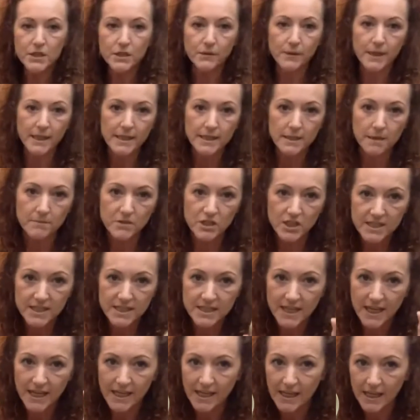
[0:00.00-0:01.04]
is I'm just
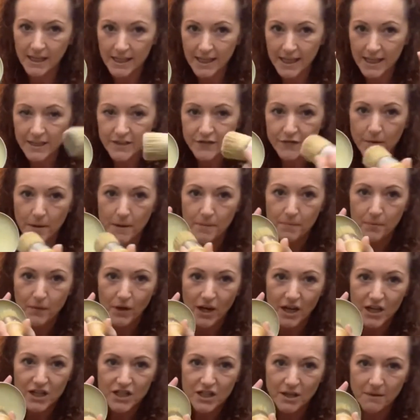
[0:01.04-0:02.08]
taking the end of my
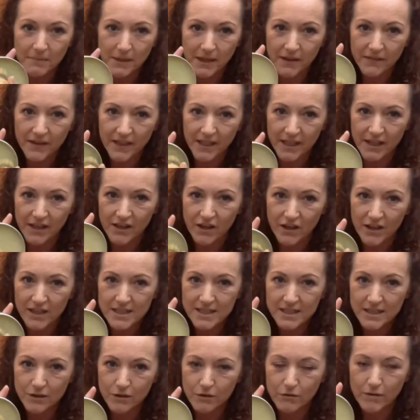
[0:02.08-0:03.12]
brush, I'm giving it a nice
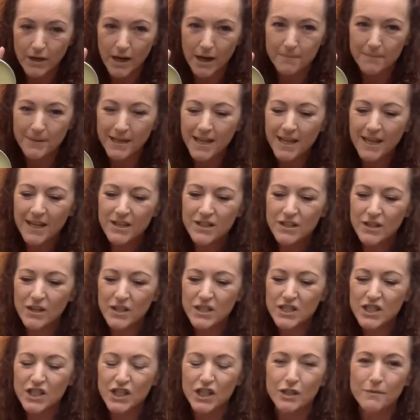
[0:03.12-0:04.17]
little rub, not
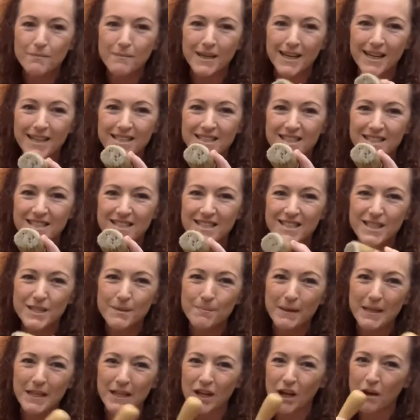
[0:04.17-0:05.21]
too much. It's just a
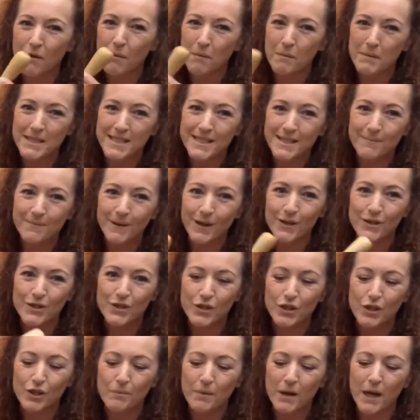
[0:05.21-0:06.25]
bit like when we dip our
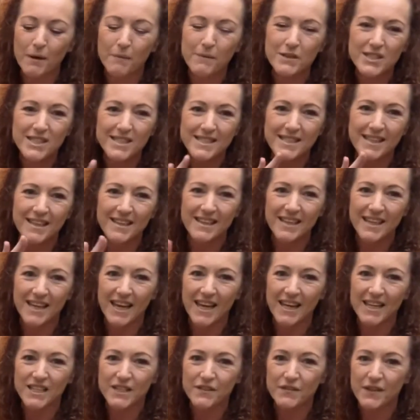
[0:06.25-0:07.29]
chalk paint. We just get the
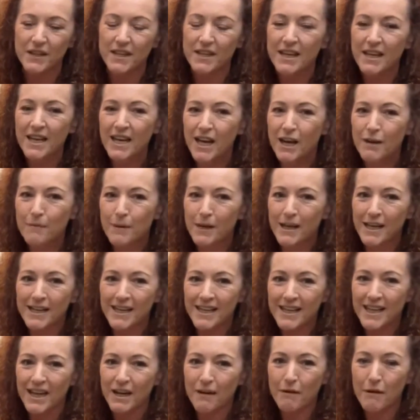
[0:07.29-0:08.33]
end of it and we're going to
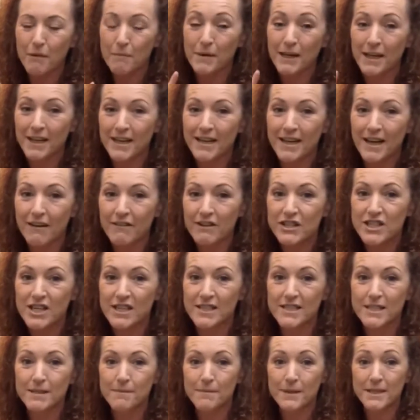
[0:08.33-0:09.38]
go in, we're going to nourish our
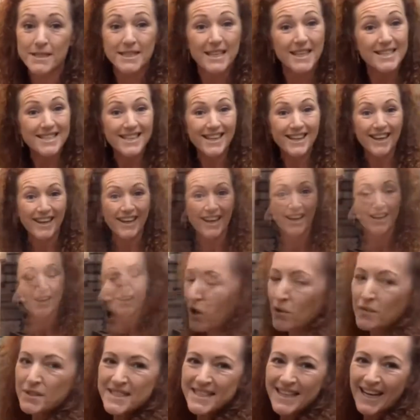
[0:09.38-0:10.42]
timber. Does that sound okay? The
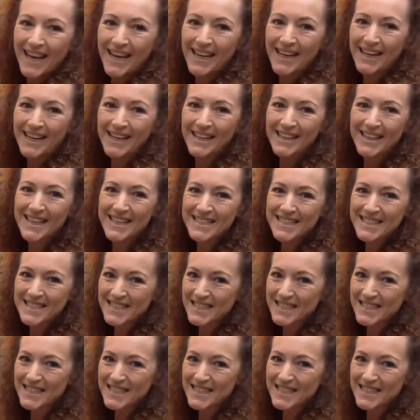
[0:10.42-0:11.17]
old saying, less is